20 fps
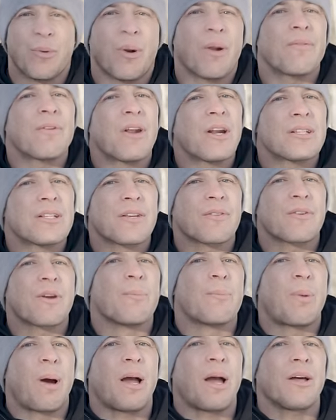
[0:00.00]
what I've done is I've
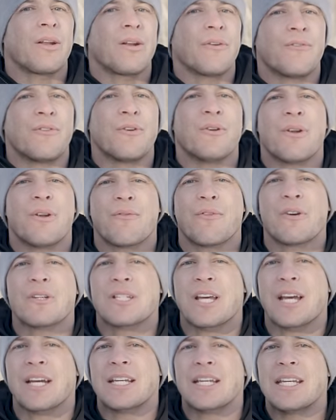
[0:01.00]
compiled a few different
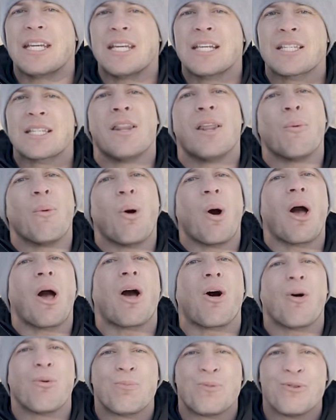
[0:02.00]
techniques that will
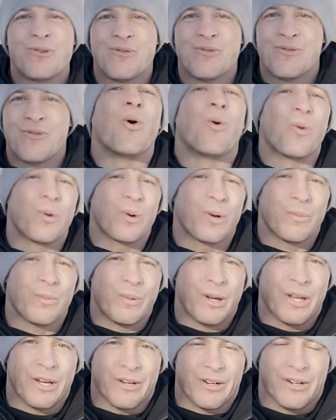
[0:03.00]
help you corner
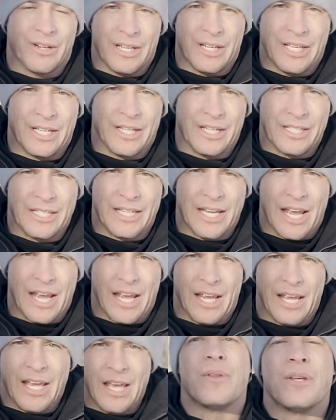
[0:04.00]
better in a
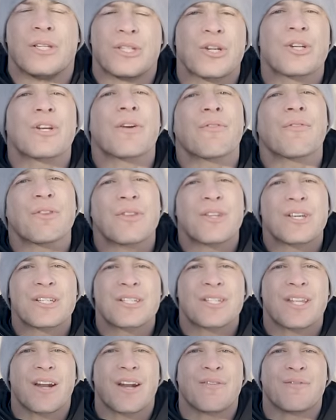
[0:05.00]
day. These are different
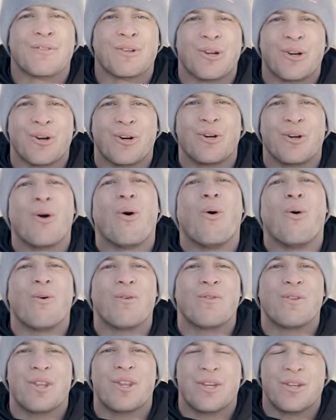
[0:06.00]
things that I've learned
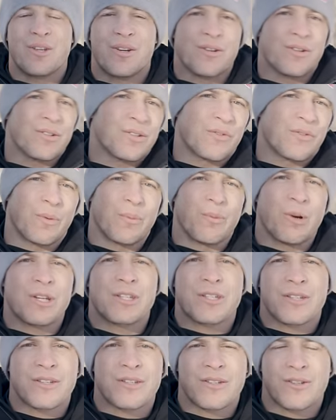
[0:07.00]
over the years from
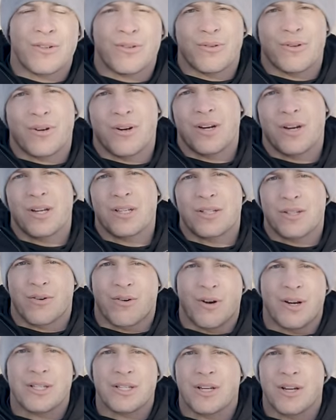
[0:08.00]
racing snowcross, cross